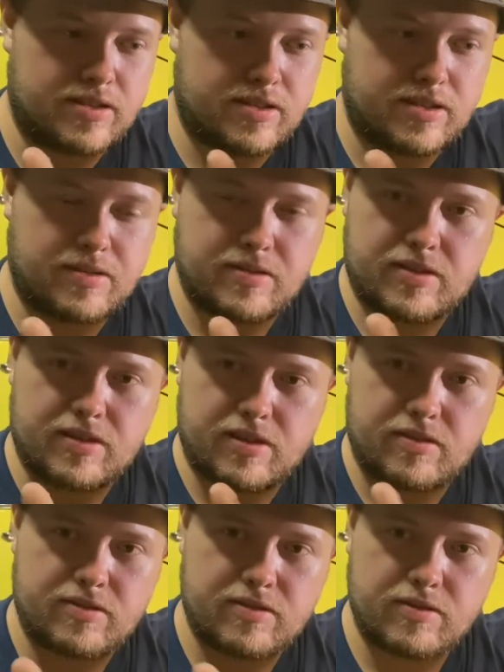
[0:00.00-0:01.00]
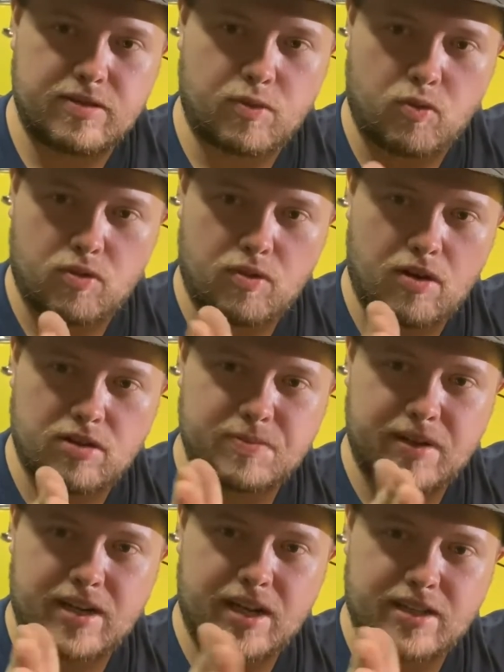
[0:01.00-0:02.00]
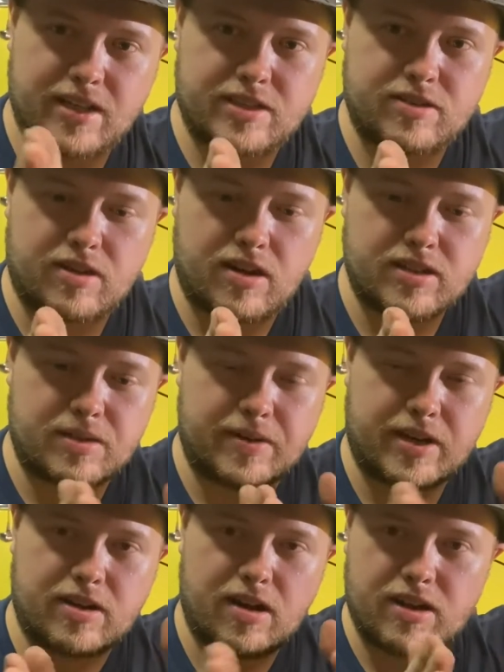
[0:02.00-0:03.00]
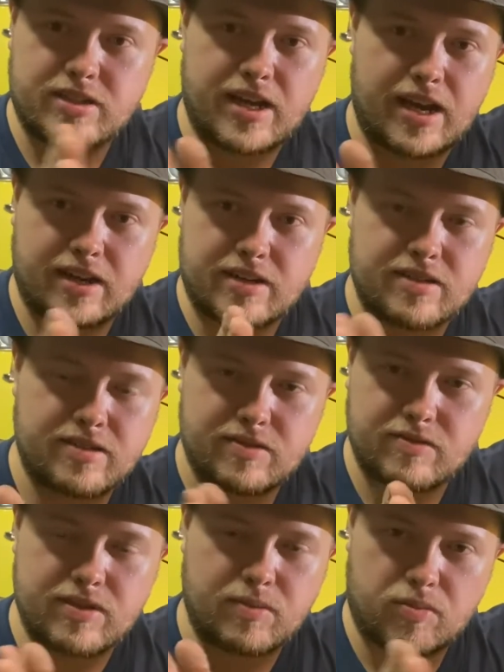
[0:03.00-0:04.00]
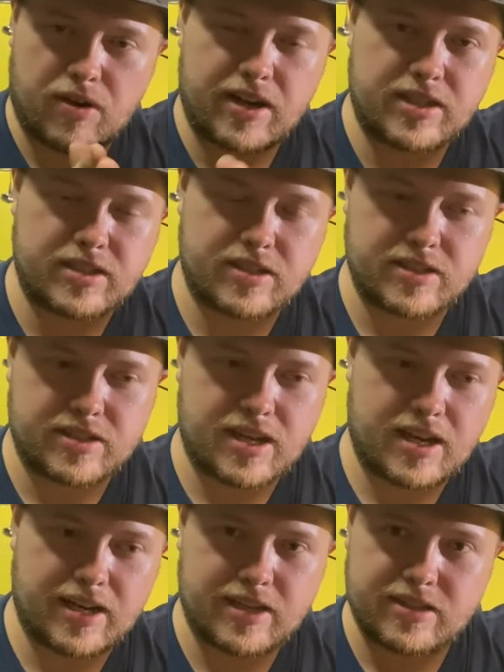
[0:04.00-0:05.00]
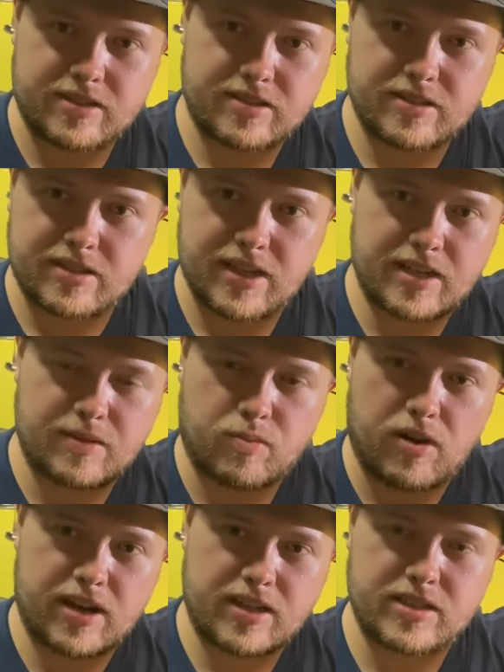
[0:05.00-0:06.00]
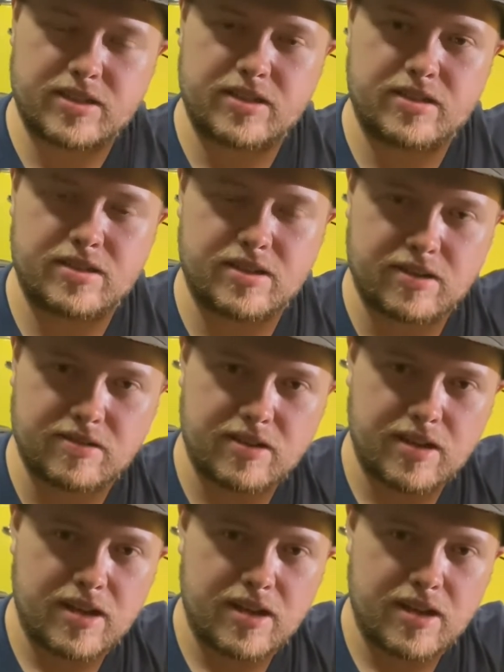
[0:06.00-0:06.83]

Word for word: the, you know, the rotors being like this, they're constantly making contact with the brakes and it's kind of like hitting the brakes, you know.